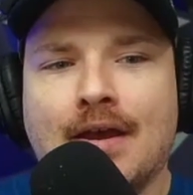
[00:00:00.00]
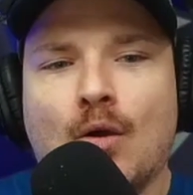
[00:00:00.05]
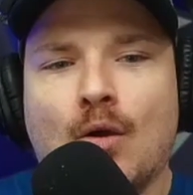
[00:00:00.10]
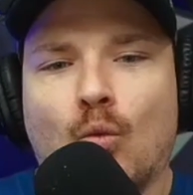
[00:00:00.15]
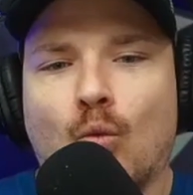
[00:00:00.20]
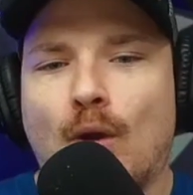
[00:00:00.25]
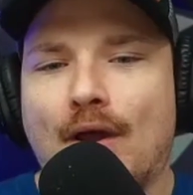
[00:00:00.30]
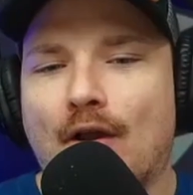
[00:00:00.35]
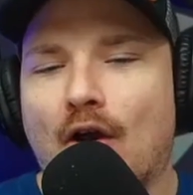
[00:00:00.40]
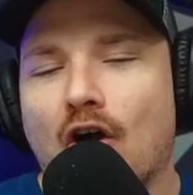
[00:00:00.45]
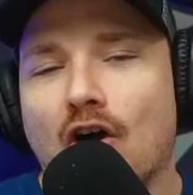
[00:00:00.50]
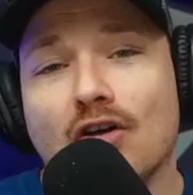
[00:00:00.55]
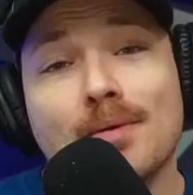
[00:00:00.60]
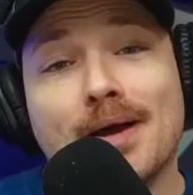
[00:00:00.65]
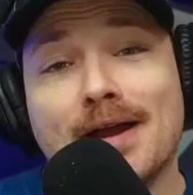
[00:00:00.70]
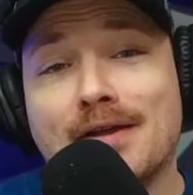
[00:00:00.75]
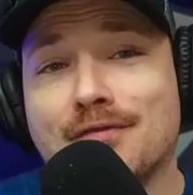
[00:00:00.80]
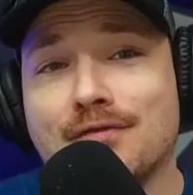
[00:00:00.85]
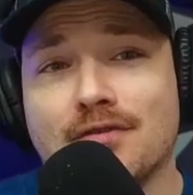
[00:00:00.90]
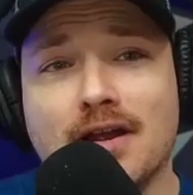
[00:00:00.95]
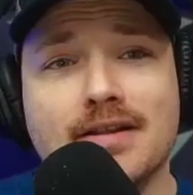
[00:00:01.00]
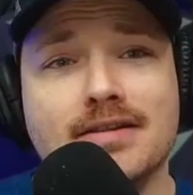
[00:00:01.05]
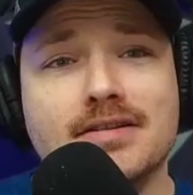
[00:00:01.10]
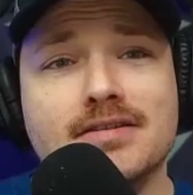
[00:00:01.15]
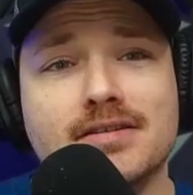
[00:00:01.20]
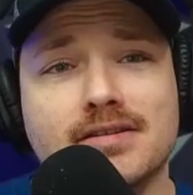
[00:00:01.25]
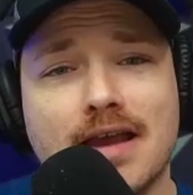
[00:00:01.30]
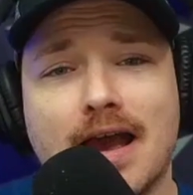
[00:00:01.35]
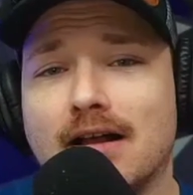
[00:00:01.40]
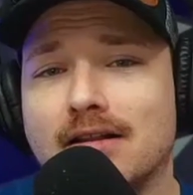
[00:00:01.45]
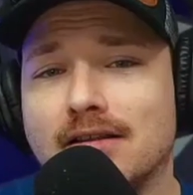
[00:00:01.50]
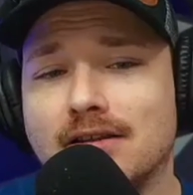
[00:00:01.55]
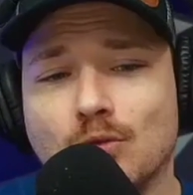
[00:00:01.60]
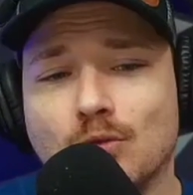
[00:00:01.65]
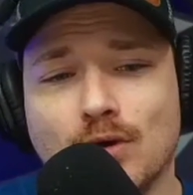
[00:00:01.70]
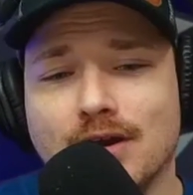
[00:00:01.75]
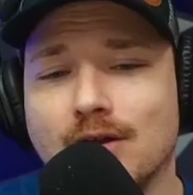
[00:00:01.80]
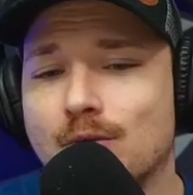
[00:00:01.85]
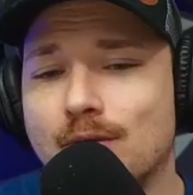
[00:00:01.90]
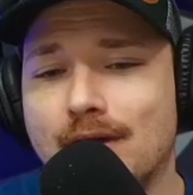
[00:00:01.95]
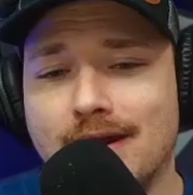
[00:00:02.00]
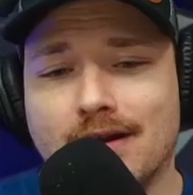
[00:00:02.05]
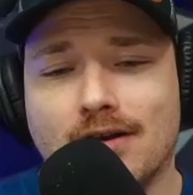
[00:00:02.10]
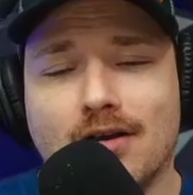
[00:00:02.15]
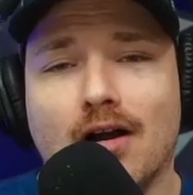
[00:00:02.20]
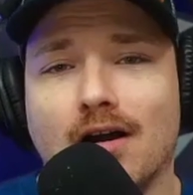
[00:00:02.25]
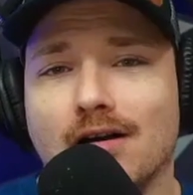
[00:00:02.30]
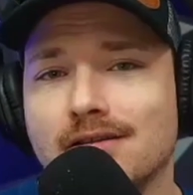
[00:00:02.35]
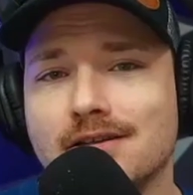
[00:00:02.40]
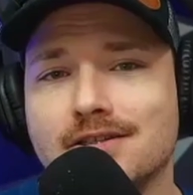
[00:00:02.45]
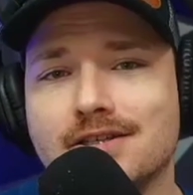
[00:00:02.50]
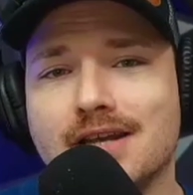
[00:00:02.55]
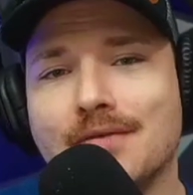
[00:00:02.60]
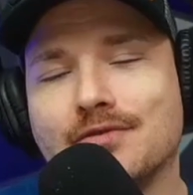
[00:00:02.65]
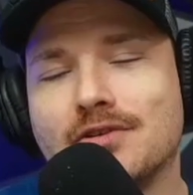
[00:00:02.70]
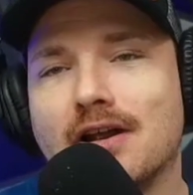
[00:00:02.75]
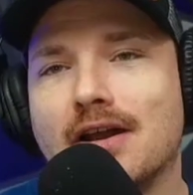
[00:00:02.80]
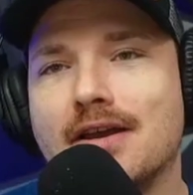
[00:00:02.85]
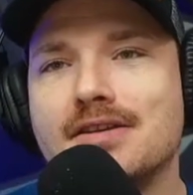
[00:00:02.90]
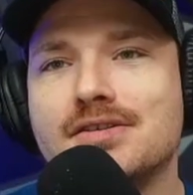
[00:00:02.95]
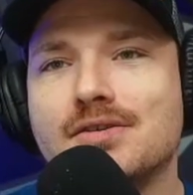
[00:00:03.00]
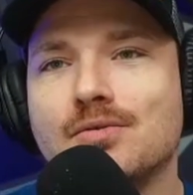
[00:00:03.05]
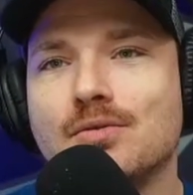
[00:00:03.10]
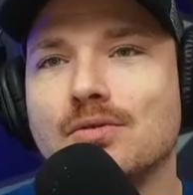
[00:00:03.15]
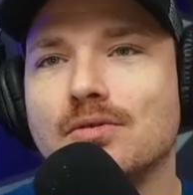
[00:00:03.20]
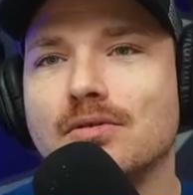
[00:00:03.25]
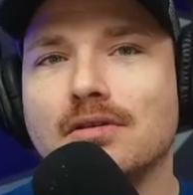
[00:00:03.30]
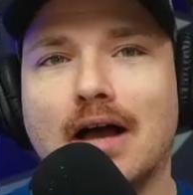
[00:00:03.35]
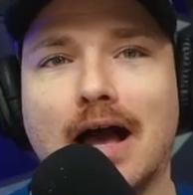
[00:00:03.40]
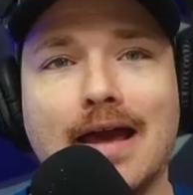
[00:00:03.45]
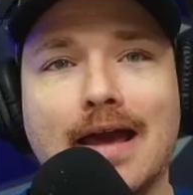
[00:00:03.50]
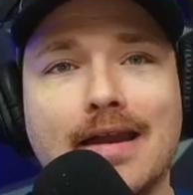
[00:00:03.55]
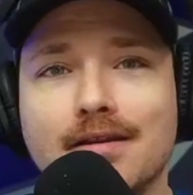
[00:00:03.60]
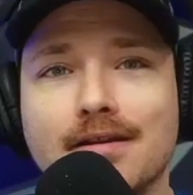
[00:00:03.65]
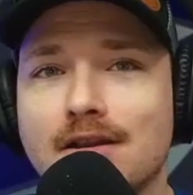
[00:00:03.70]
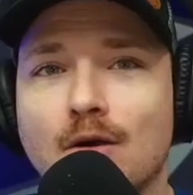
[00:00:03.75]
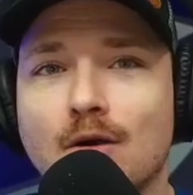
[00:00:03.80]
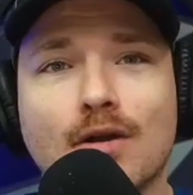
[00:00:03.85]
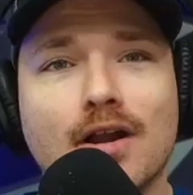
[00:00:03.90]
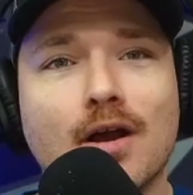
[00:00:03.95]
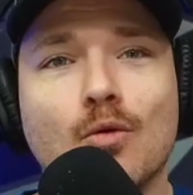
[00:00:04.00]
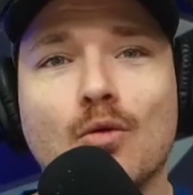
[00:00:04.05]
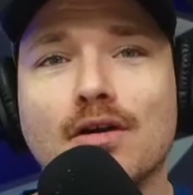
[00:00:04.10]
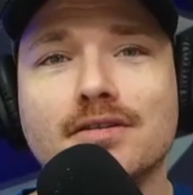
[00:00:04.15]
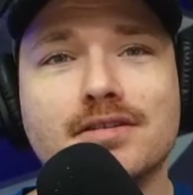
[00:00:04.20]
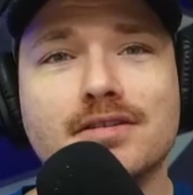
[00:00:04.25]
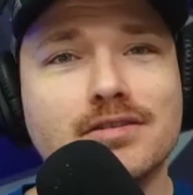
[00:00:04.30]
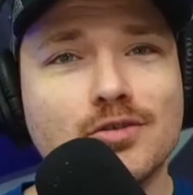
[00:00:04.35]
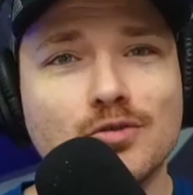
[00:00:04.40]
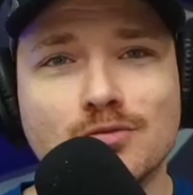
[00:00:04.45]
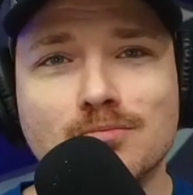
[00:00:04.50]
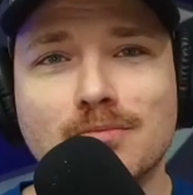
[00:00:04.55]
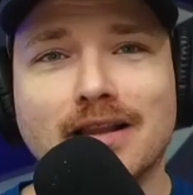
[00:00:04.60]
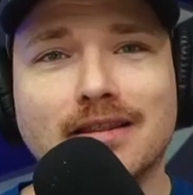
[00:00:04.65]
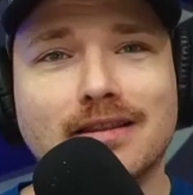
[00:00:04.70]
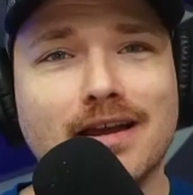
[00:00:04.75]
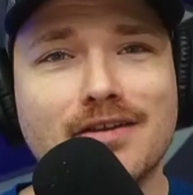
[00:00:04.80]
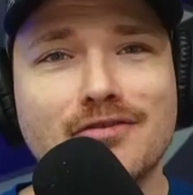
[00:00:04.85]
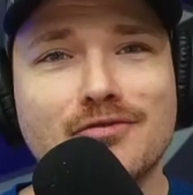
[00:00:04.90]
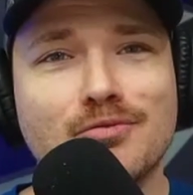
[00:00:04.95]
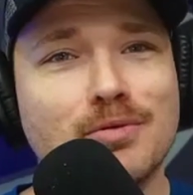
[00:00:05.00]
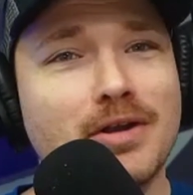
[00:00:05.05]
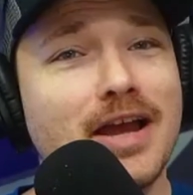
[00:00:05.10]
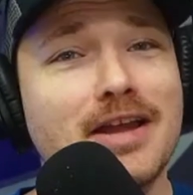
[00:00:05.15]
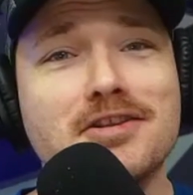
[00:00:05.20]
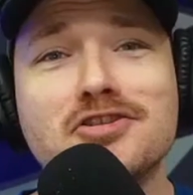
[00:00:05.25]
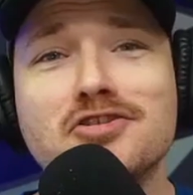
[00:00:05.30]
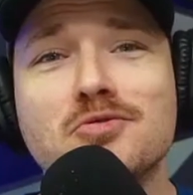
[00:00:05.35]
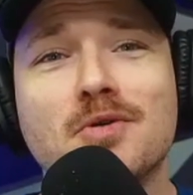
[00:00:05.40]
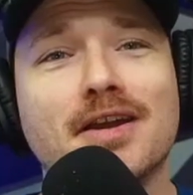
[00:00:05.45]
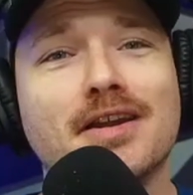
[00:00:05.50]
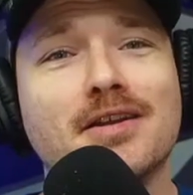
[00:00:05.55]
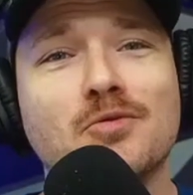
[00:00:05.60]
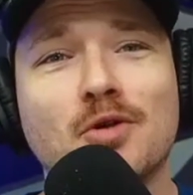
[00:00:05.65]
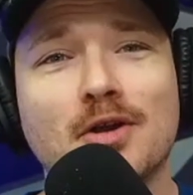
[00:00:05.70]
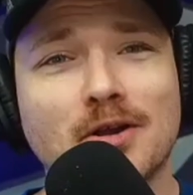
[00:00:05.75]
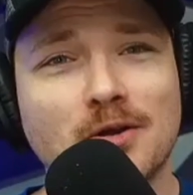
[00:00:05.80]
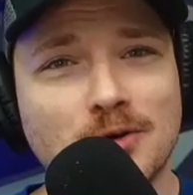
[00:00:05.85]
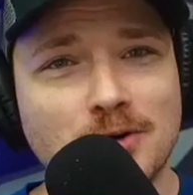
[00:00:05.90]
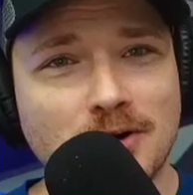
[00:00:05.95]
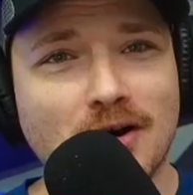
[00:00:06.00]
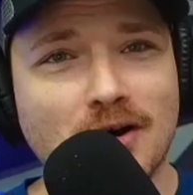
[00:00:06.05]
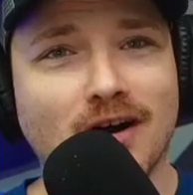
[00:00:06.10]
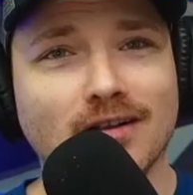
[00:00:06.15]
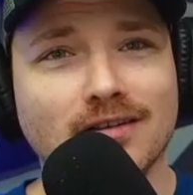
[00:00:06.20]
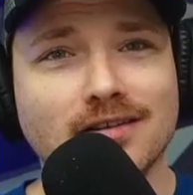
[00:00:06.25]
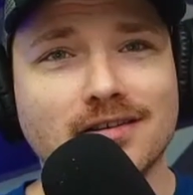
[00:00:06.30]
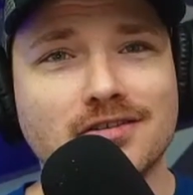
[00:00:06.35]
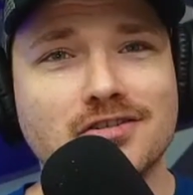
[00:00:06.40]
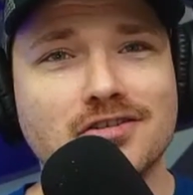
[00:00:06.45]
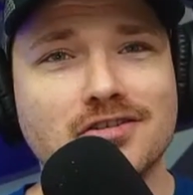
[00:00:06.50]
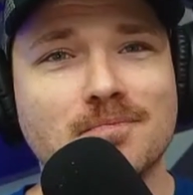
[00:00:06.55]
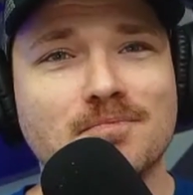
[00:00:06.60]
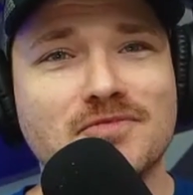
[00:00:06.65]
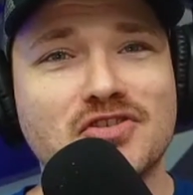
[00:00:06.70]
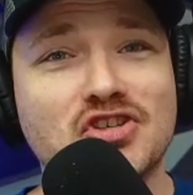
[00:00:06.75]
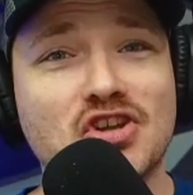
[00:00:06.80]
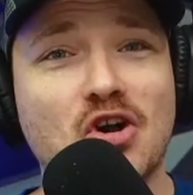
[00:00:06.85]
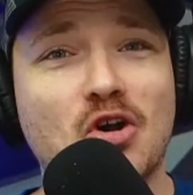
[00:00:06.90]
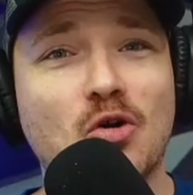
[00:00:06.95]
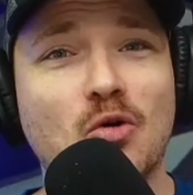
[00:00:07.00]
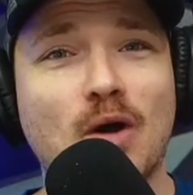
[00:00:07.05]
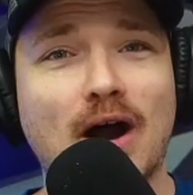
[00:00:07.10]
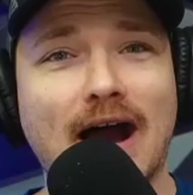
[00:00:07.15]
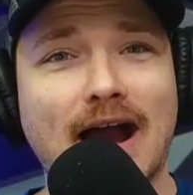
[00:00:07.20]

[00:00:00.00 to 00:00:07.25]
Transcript: when all of my friends alan went away to college after high school i didn't know what i wanted to do with my life but i knew i didn't want to go to college so mm-hmm.